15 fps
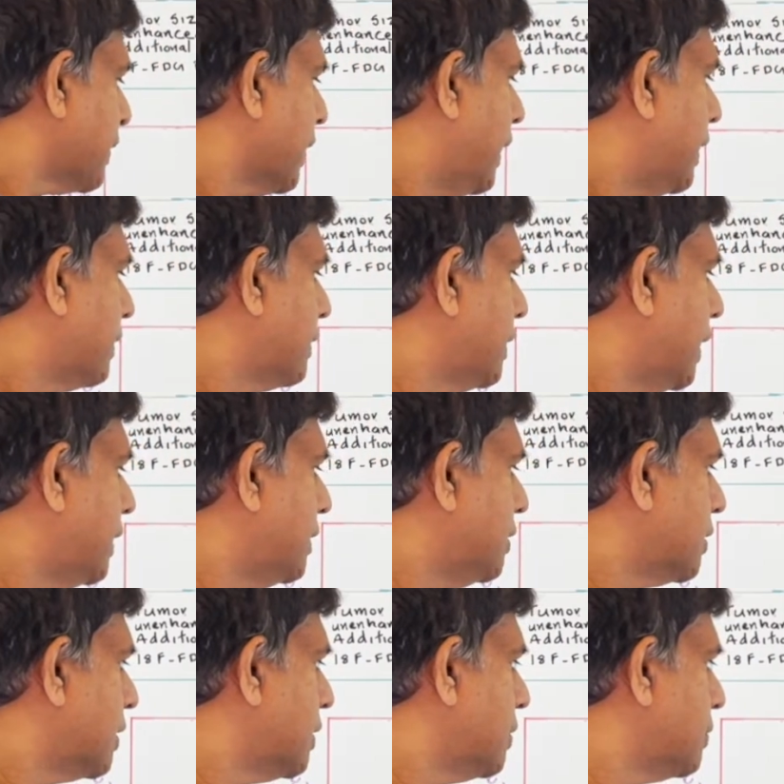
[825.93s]
And then
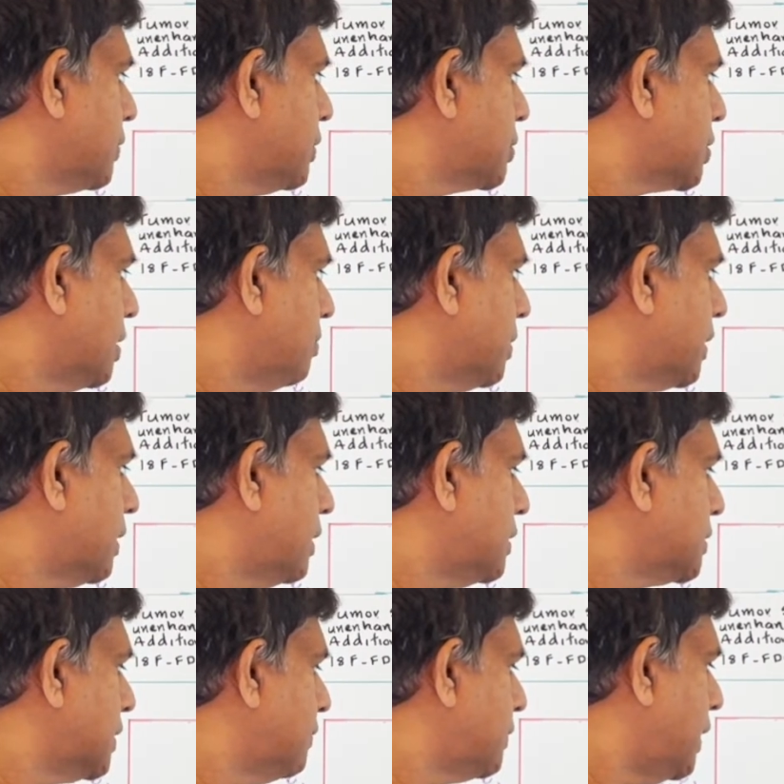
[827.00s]
you can do this chemical
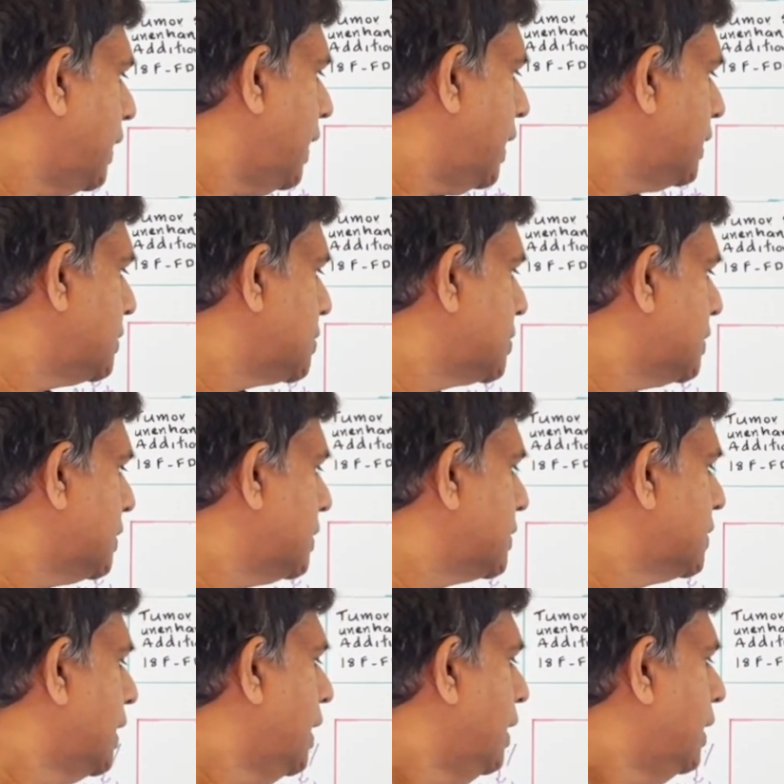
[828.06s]
shift
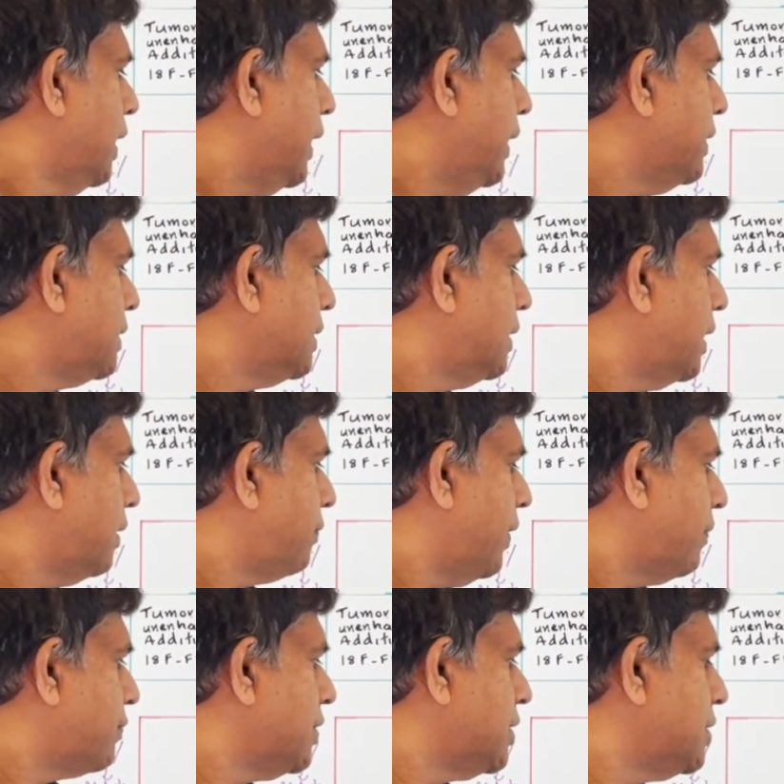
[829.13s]
analysis, 18F
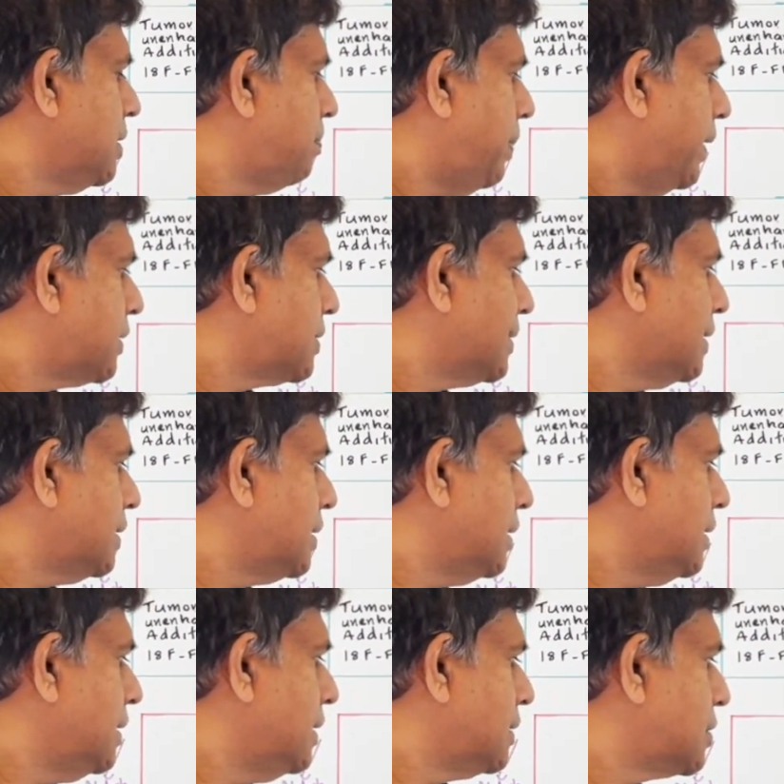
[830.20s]
FDG PET
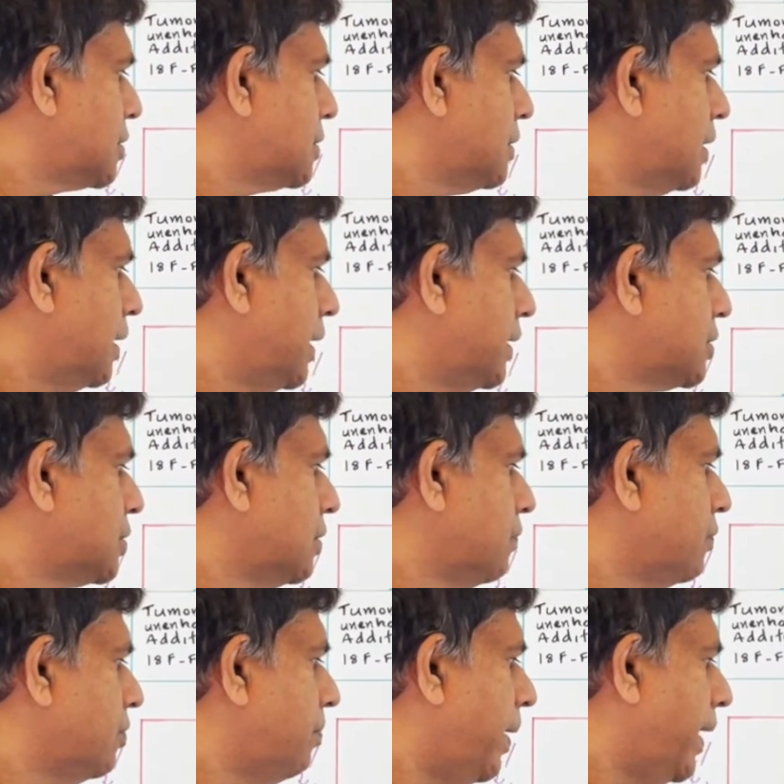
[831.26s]
CTs, uh,
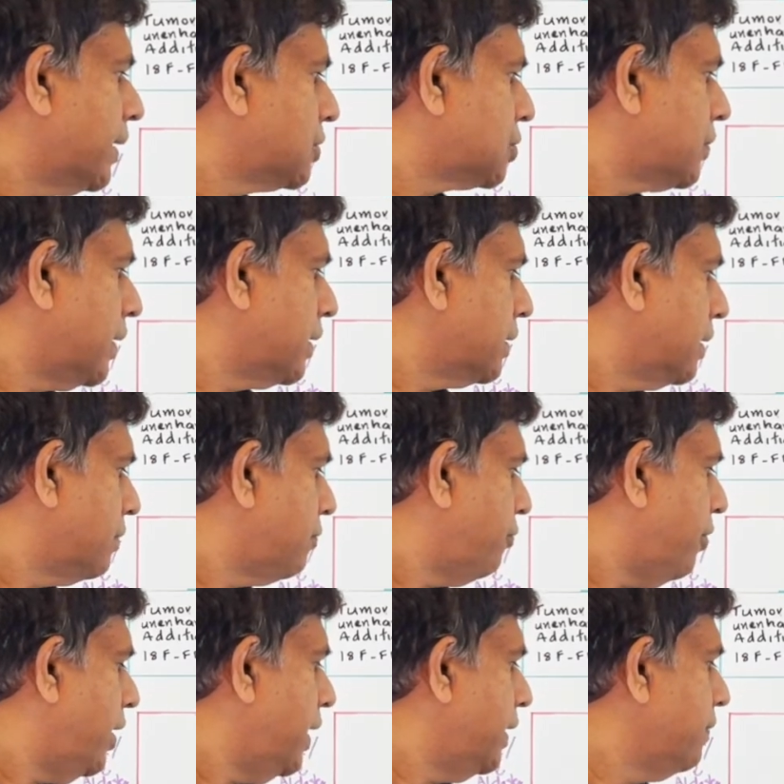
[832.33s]
SUV max greater than
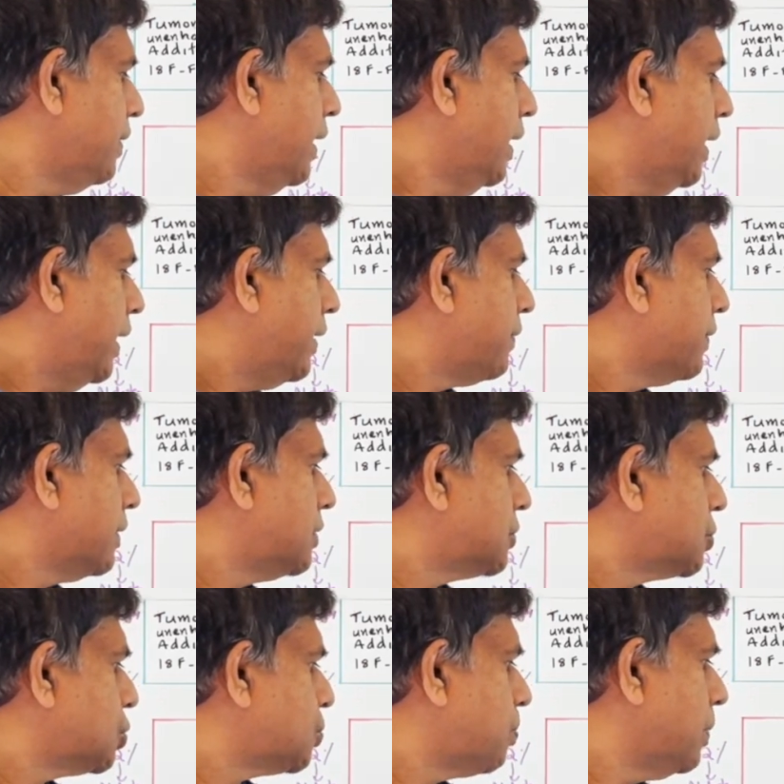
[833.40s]
5, adrenal
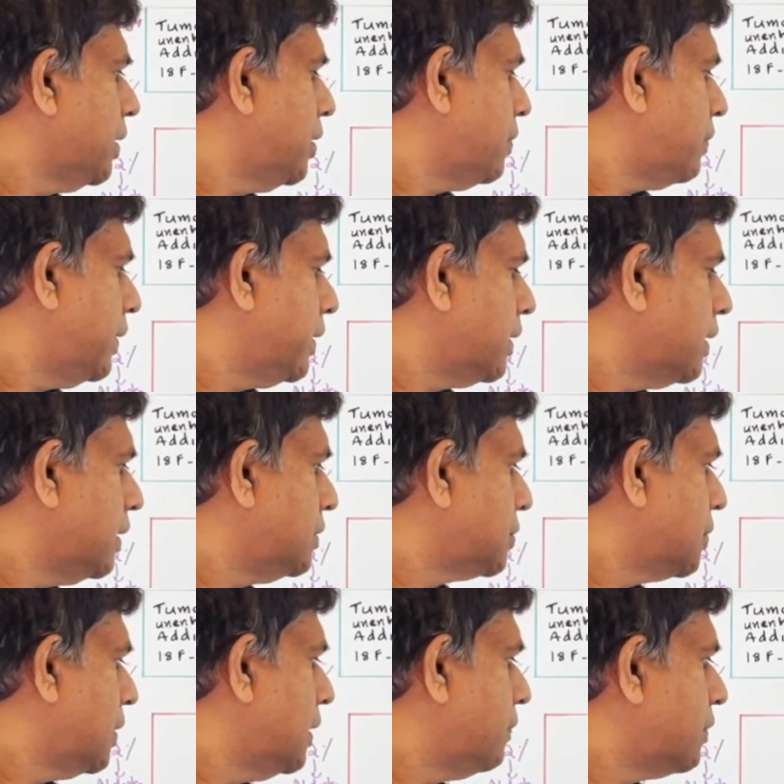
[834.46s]
to spleen or adrenal
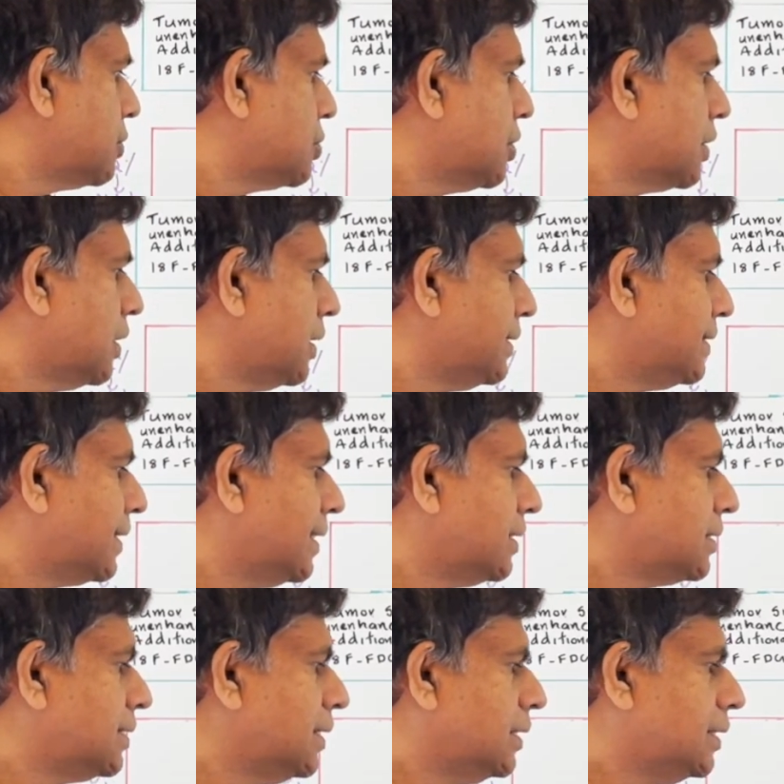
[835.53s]
to liver signal
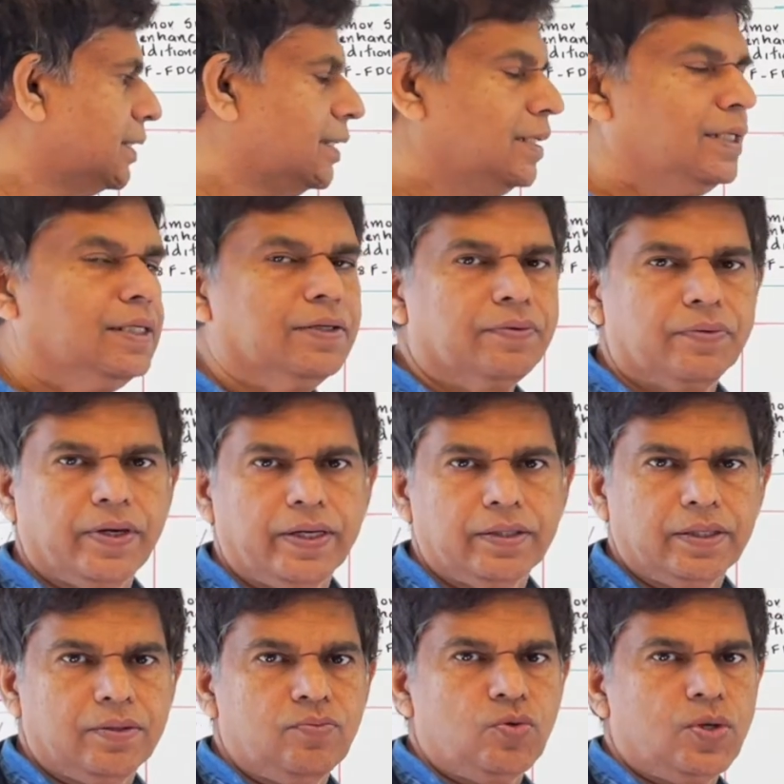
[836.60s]
intensity greater
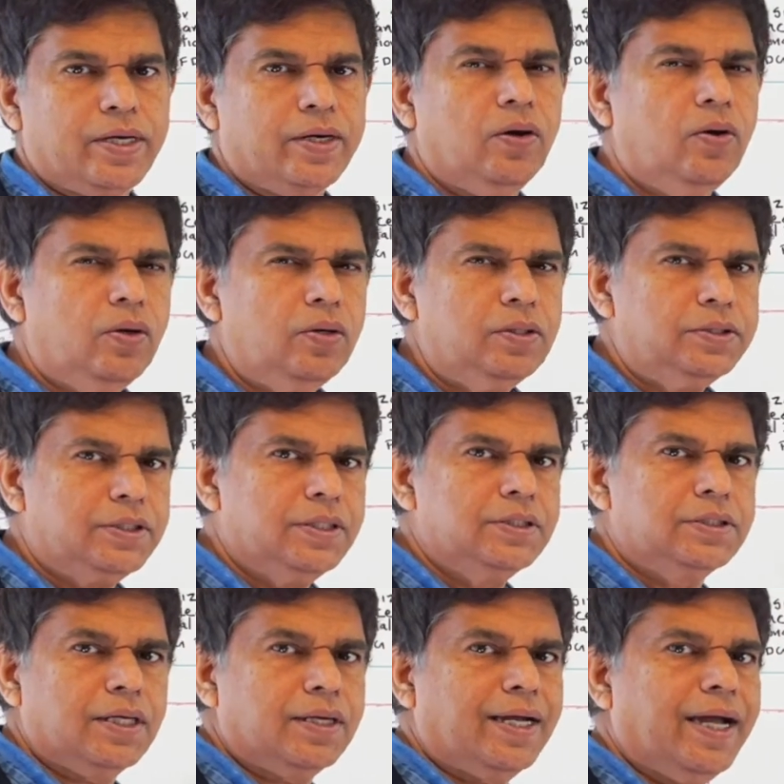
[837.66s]
than 1. All
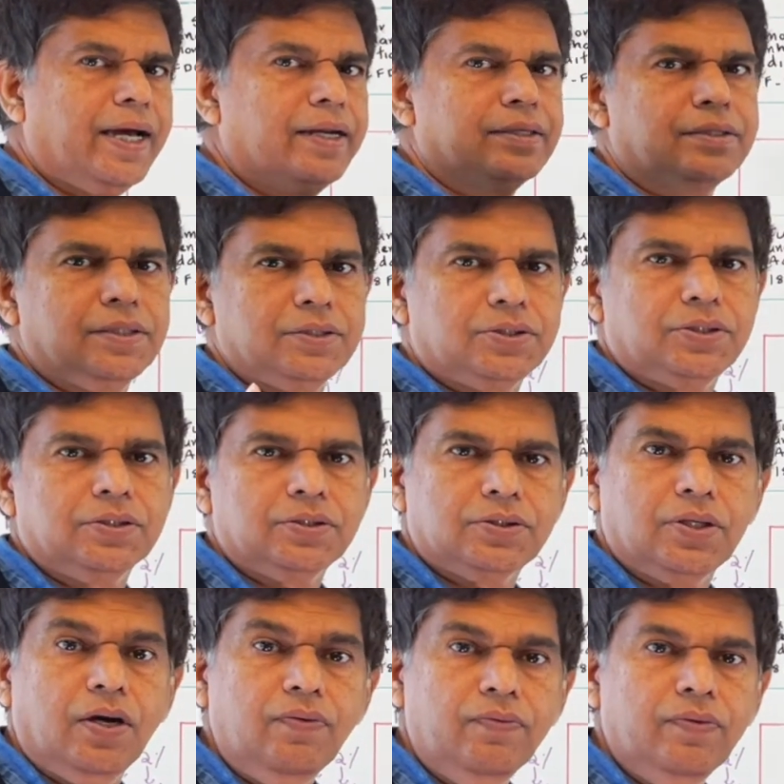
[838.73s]
these are characteristics
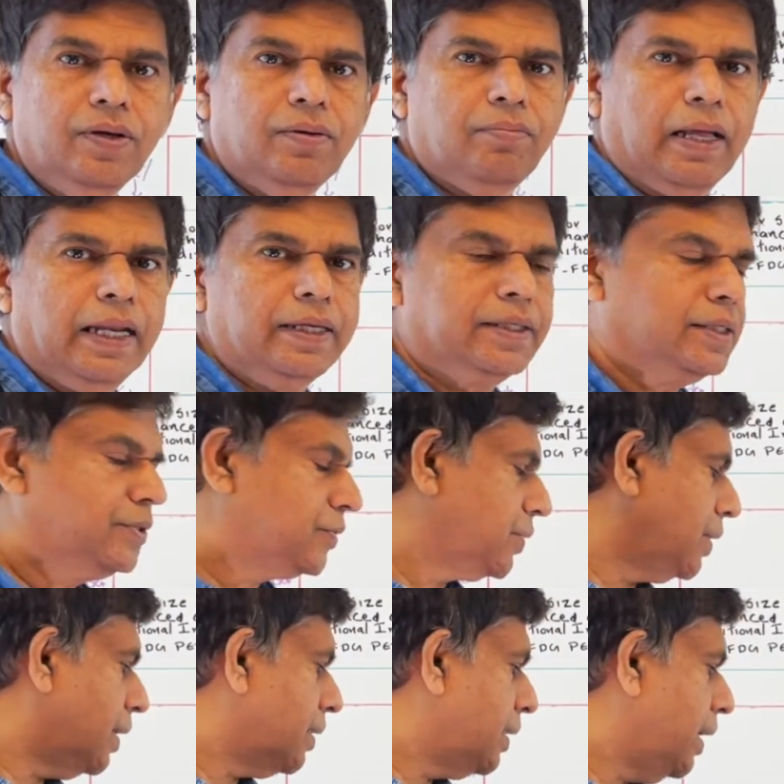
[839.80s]
of
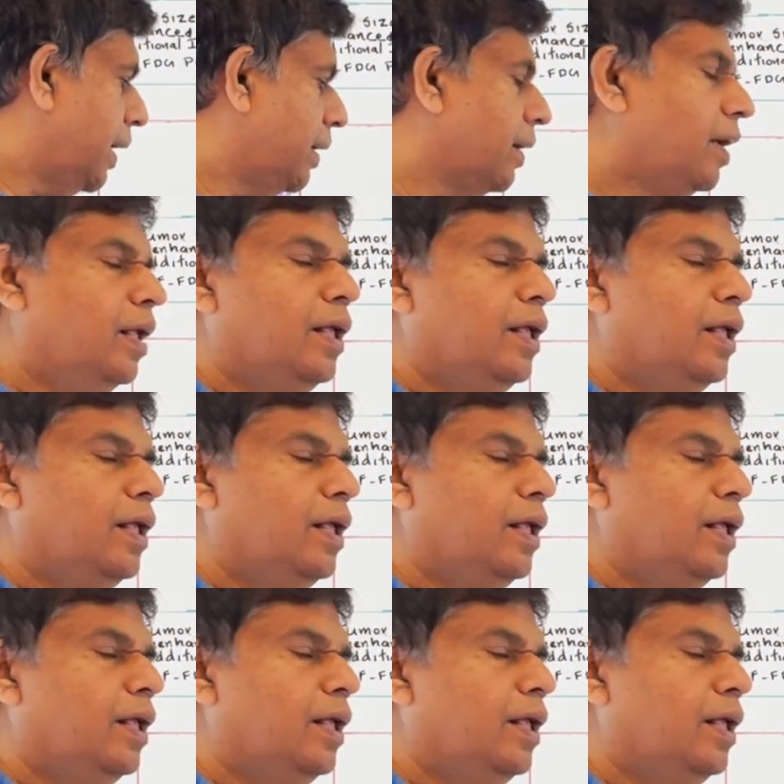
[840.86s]
malignancy. And then